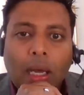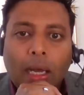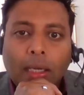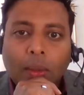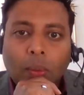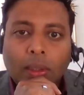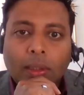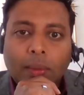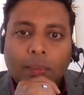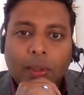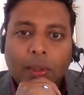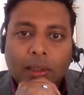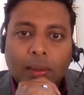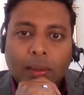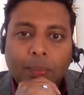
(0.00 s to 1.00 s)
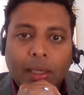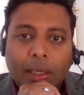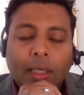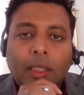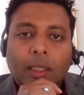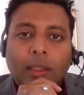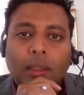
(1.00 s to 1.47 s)
Anwar Ibrahim
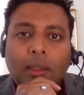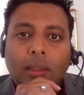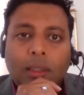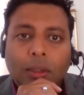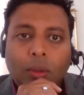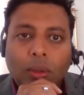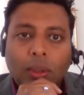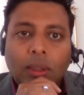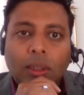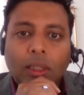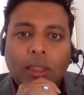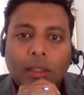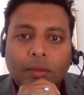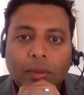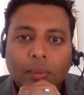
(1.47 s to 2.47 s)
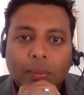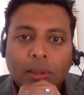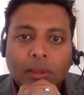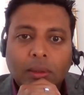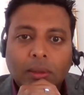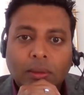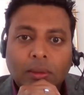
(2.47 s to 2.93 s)
and the unity
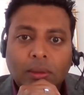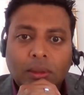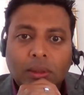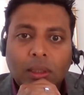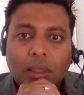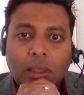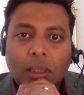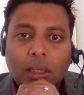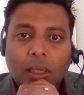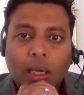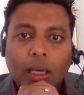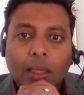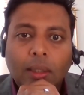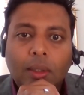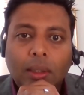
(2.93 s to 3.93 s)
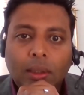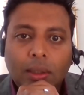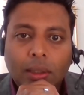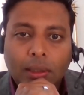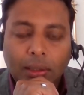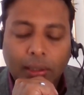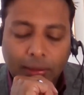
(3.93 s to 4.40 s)
government's
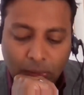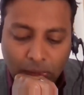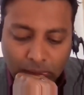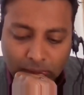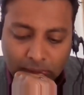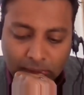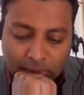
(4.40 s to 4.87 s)
100-day record.